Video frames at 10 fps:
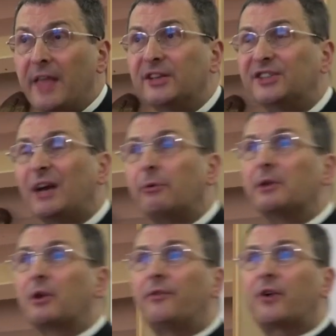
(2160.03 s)
the
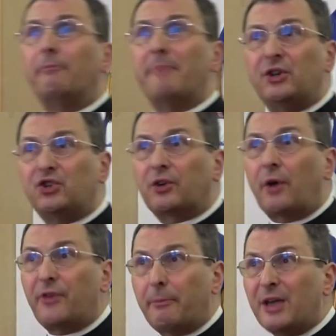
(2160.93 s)
sacrament of
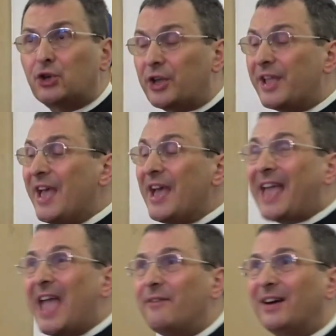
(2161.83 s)
confirmation
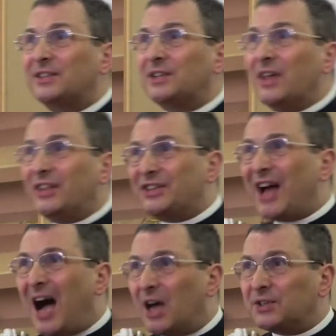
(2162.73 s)
gave us the
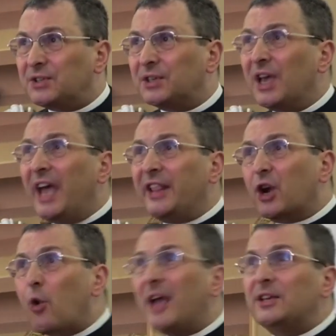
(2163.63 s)
task and the
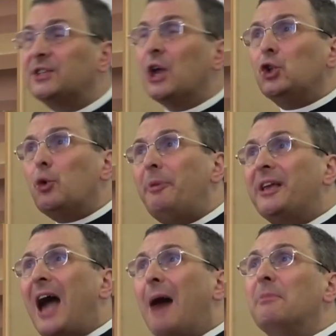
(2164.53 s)
grace to
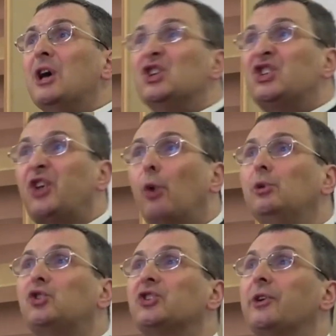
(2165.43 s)
become
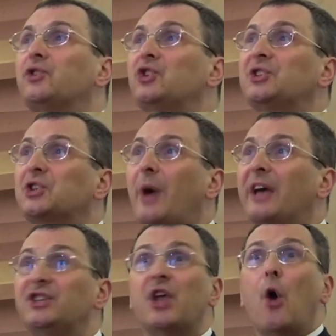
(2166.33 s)
soldiers of Jesus
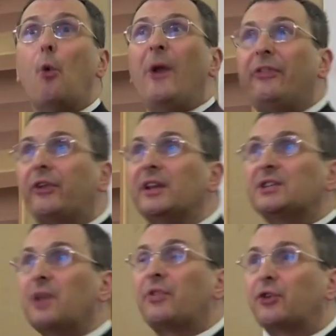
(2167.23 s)
Christ,
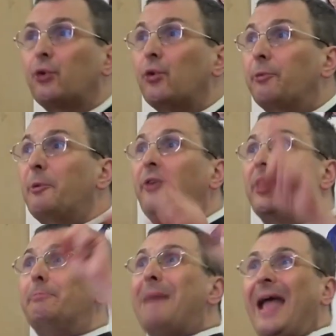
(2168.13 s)
witnesses of the truth before
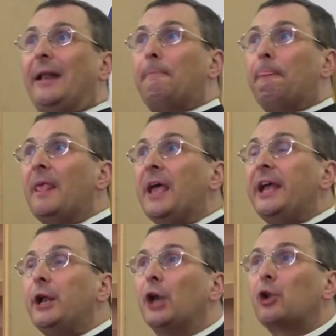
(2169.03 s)
the men,
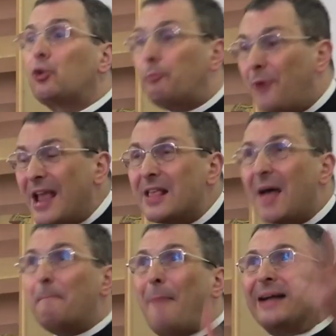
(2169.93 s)
in order to bring
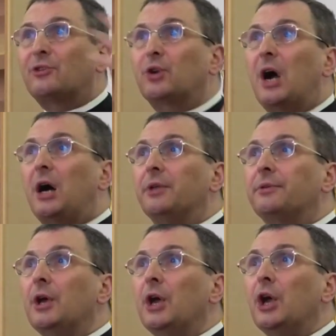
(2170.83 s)
them back to God.
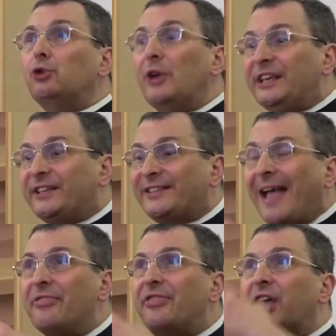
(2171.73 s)
To
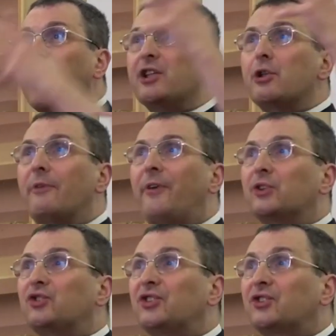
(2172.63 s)
extend the kingdom of our
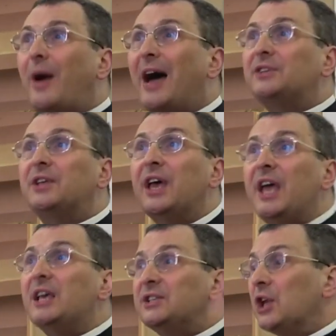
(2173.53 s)
Lord Jesus Christ
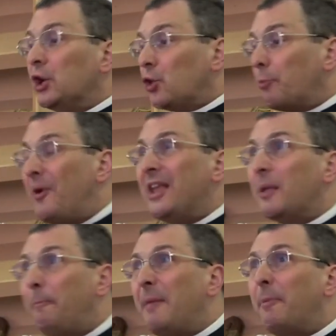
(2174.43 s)
is to bring the
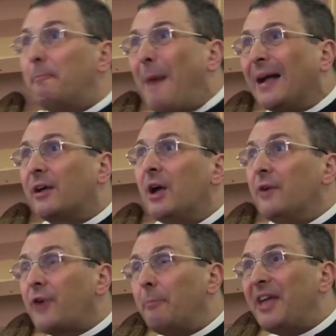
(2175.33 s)
people back
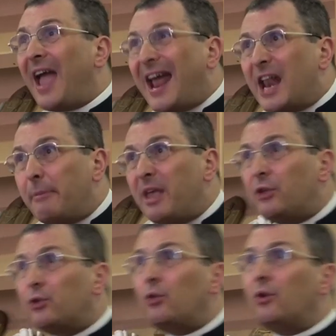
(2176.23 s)
from the enemy
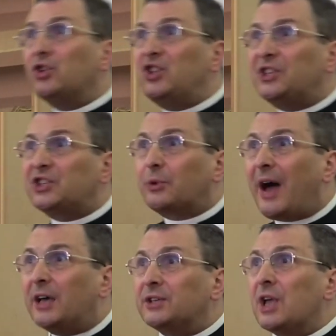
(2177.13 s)
to Jesus
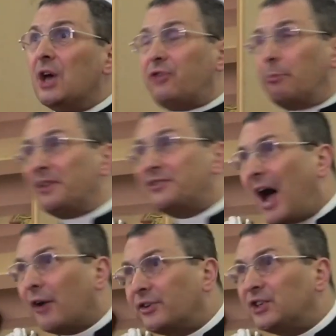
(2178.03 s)
Christ, from the
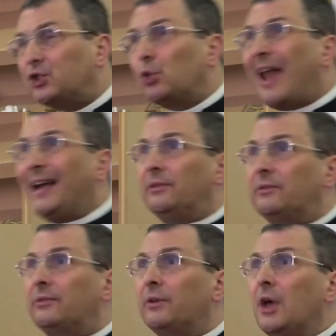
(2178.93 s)
darkness to
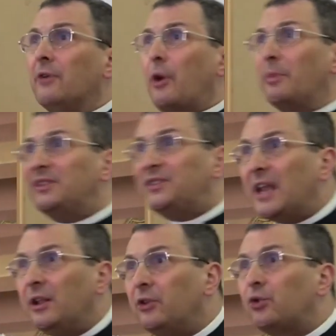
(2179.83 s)
light, from the
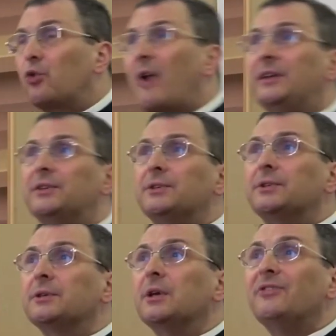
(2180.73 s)
sin to
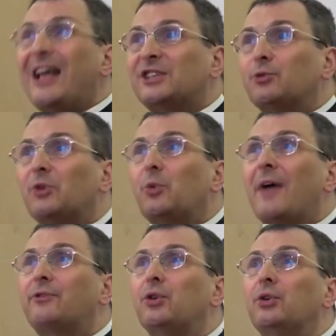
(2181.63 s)
grace. That's what we
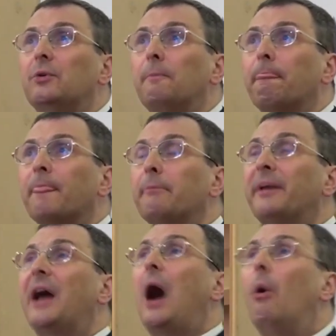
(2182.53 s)
have to do.
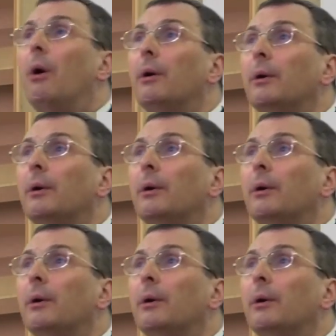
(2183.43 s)
But how?